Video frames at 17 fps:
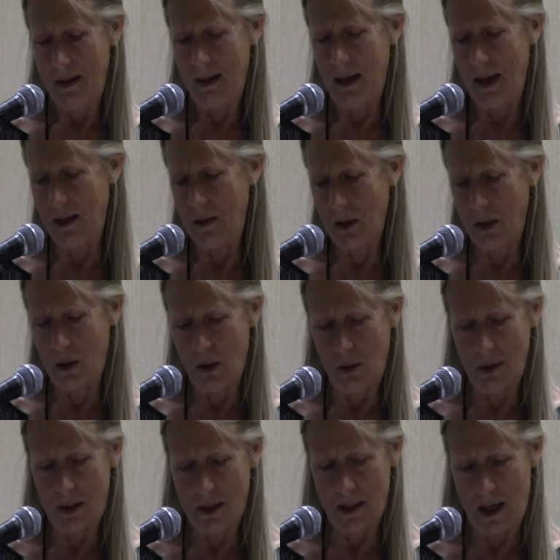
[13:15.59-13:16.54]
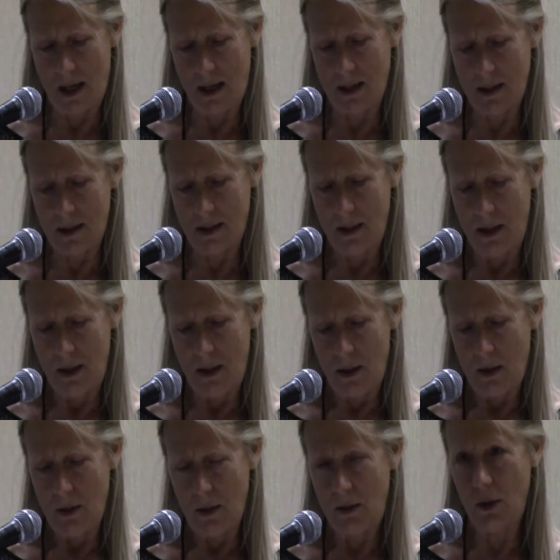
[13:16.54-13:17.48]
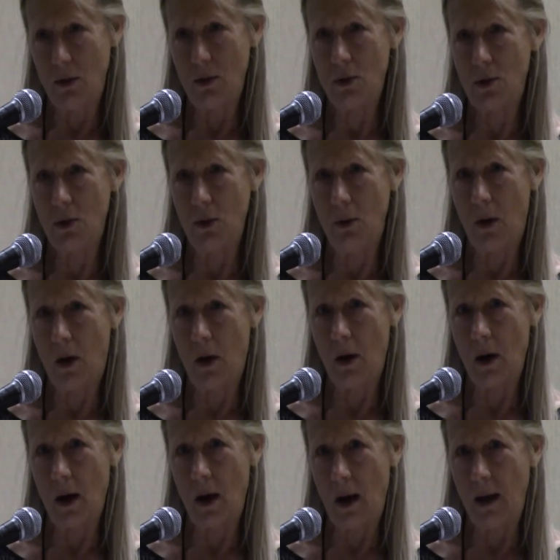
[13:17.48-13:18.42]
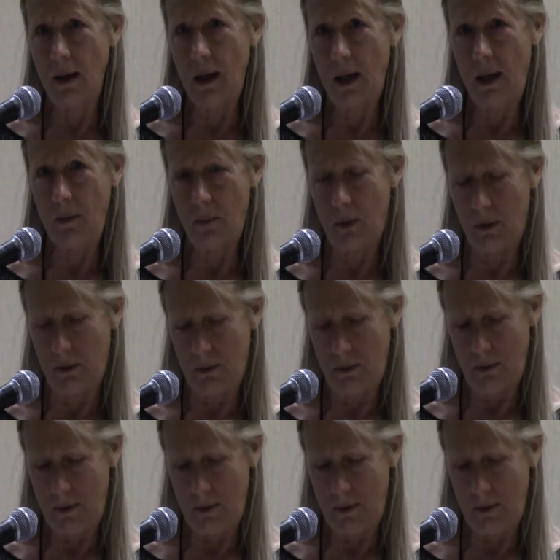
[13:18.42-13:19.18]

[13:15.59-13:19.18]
Like the code says, those who are unable